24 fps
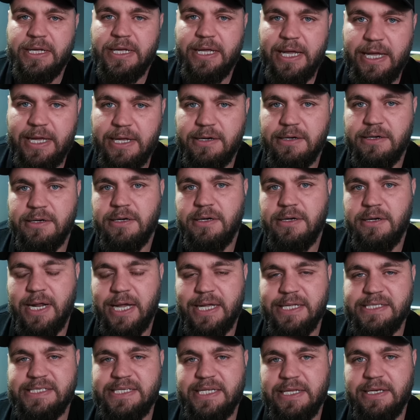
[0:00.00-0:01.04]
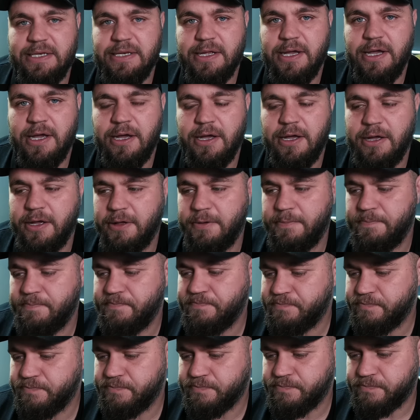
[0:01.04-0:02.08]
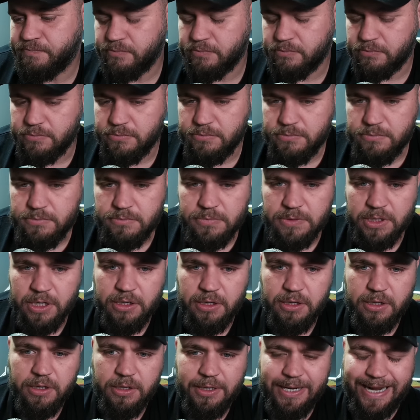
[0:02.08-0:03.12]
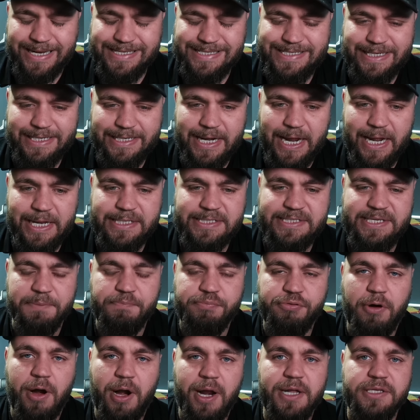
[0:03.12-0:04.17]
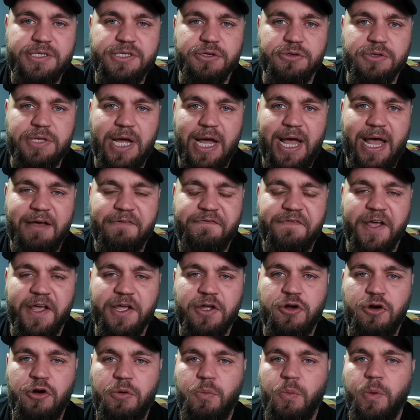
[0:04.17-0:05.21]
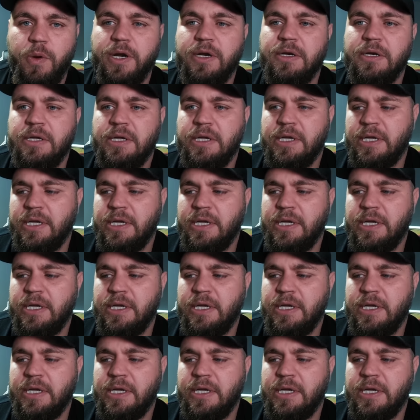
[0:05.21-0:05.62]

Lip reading: in 1990, prior to that FA Cup win,